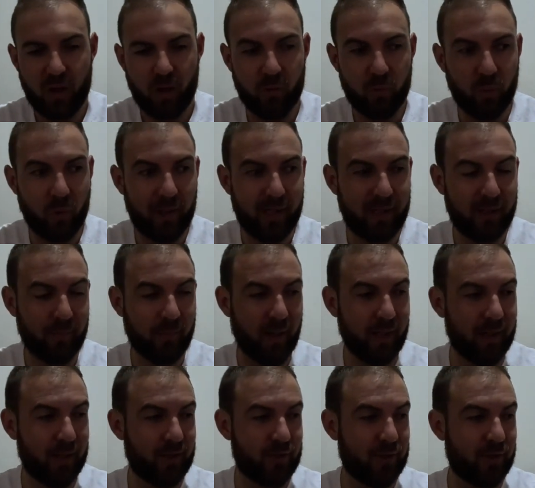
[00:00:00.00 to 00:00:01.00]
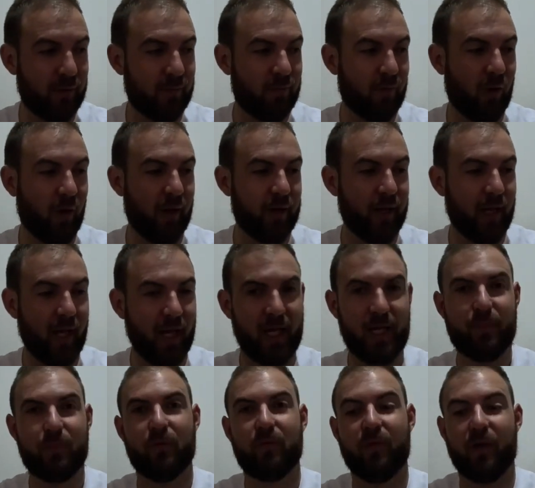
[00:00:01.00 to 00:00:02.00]
We managed to find a
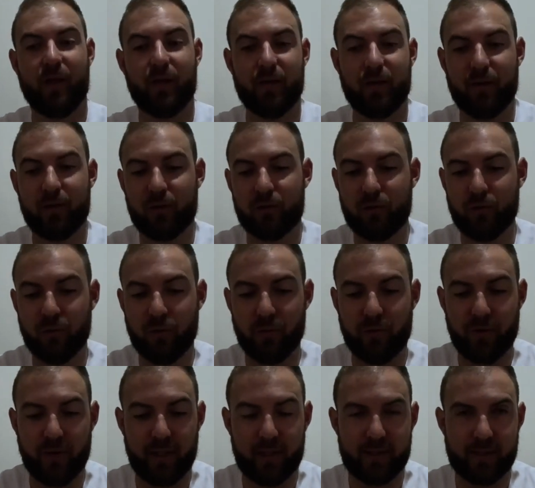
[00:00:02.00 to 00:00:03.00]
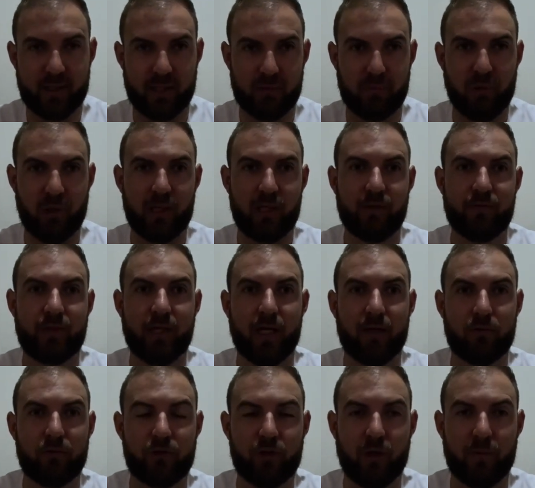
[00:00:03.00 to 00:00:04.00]
heap of other cool things. There's plenty of
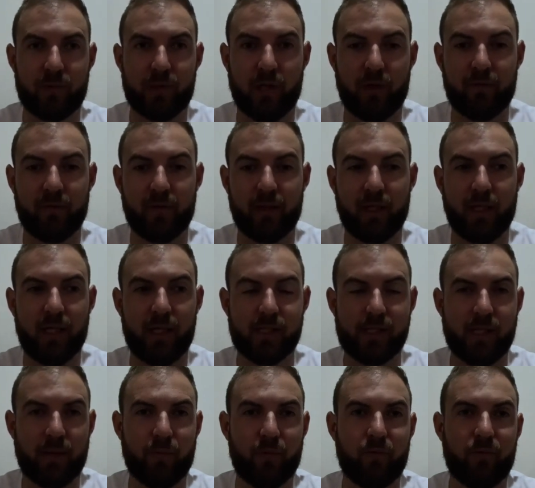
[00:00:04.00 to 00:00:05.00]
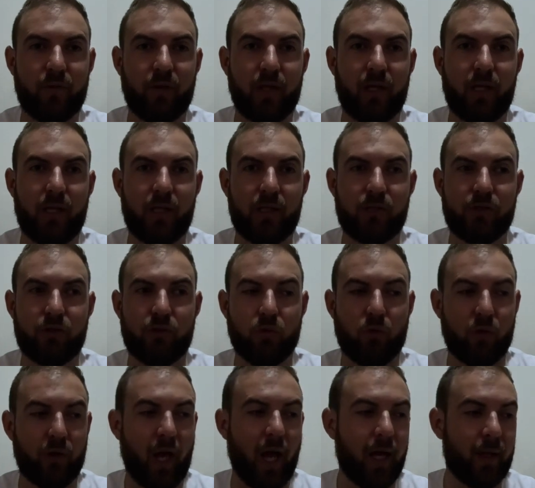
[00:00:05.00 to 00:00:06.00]
tackle shops over there. Some of the
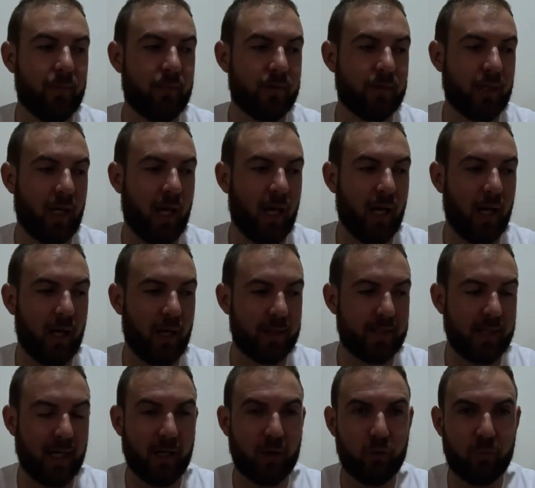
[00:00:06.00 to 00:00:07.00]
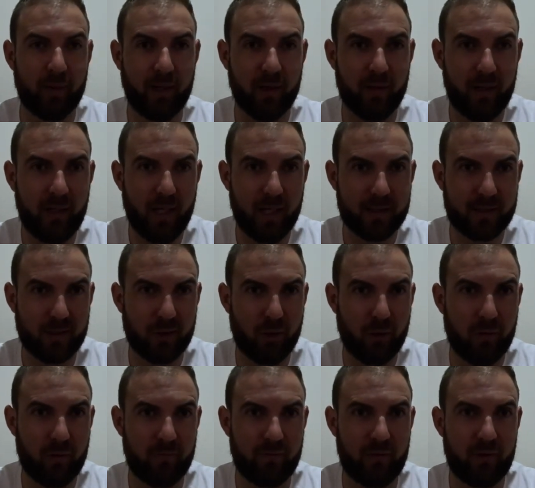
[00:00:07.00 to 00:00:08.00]
store names are Tackleberry, has a
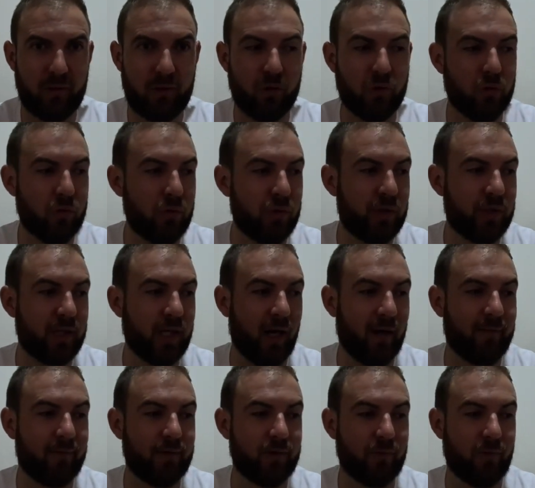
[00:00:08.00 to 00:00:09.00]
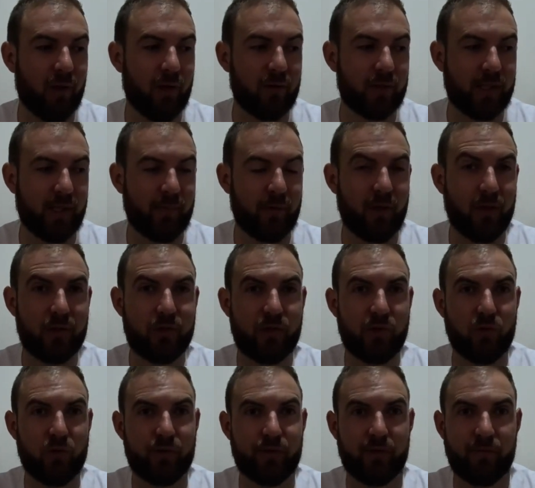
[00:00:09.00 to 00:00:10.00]
lot of used stuff as well. Some of those stores are